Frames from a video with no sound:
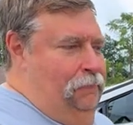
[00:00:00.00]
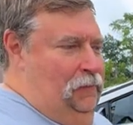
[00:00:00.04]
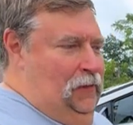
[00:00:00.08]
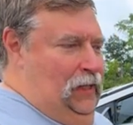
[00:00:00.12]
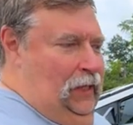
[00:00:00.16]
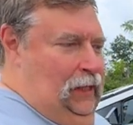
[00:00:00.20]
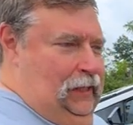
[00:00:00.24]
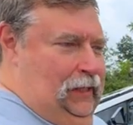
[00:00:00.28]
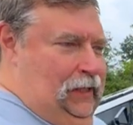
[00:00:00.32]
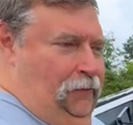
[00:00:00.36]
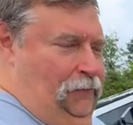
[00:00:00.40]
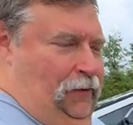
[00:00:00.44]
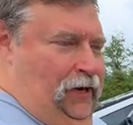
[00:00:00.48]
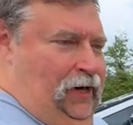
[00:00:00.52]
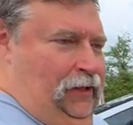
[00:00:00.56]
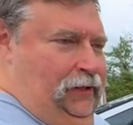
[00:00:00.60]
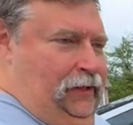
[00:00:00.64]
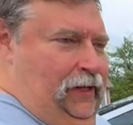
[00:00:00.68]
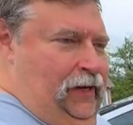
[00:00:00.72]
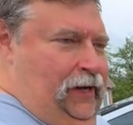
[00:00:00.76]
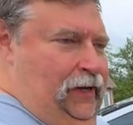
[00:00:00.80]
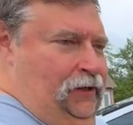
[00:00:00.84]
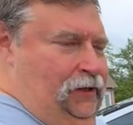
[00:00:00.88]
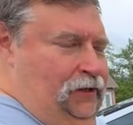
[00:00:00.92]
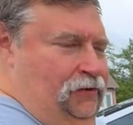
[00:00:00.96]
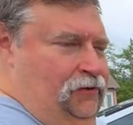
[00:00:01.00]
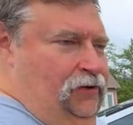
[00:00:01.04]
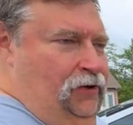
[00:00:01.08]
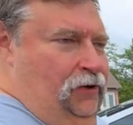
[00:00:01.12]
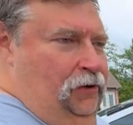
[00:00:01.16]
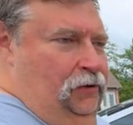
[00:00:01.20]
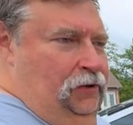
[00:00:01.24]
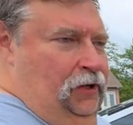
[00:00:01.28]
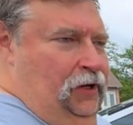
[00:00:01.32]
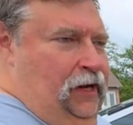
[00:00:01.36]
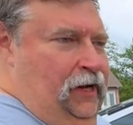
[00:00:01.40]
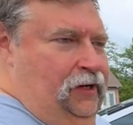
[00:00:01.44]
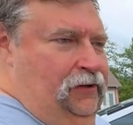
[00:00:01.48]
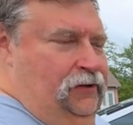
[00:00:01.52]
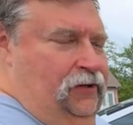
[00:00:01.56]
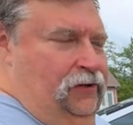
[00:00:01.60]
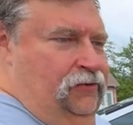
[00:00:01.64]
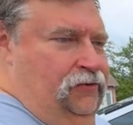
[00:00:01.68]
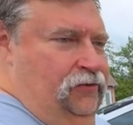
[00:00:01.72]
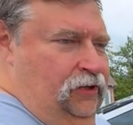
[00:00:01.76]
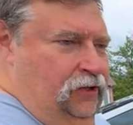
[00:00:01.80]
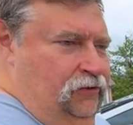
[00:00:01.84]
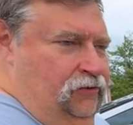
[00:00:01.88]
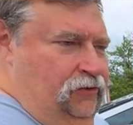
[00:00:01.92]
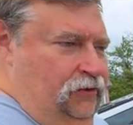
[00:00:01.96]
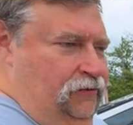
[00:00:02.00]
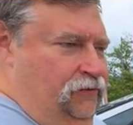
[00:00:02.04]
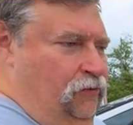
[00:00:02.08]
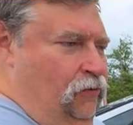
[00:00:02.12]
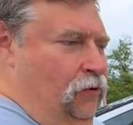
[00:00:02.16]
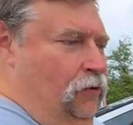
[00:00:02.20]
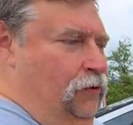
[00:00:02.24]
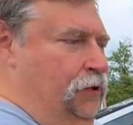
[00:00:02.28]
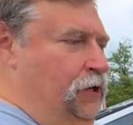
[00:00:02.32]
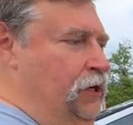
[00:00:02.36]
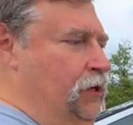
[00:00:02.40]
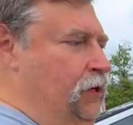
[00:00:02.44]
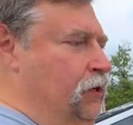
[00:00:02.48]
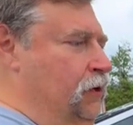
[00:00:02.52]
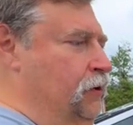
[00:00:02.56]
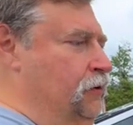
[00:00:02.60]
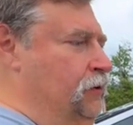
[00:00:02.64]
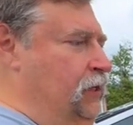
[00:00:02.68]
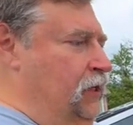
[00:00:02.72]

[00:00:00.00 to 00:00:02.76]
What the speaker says: And they ran that until the 1964 year.